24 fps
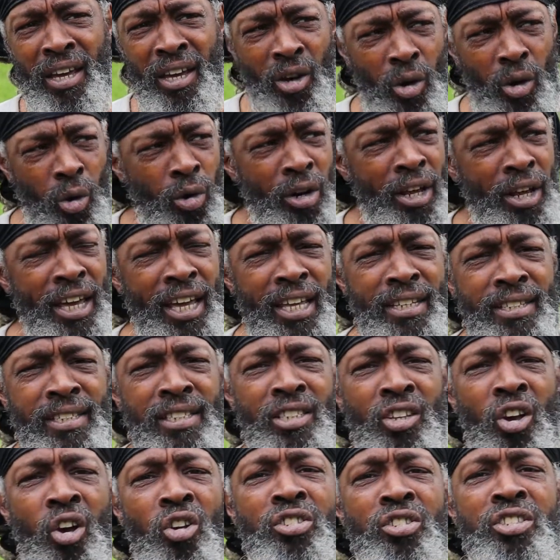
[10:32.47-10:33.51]
All it is
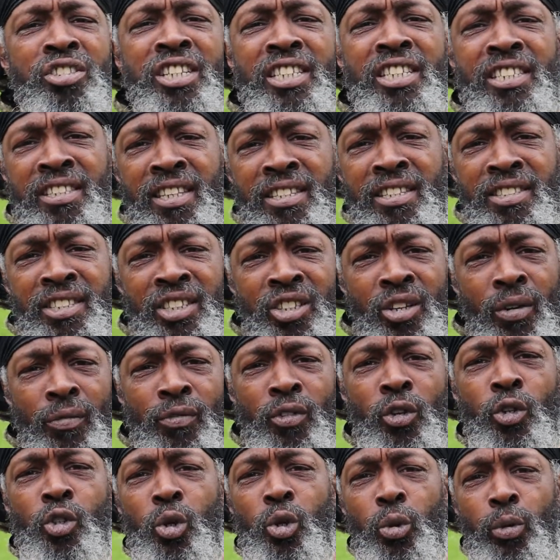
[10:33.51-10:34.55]
consistency of
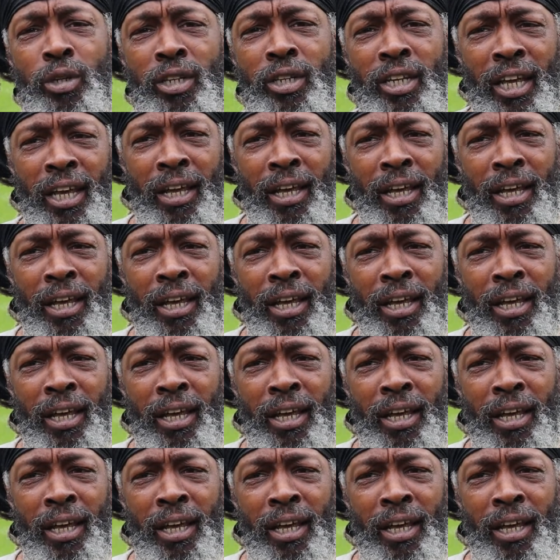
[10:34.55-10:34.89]
you doing it.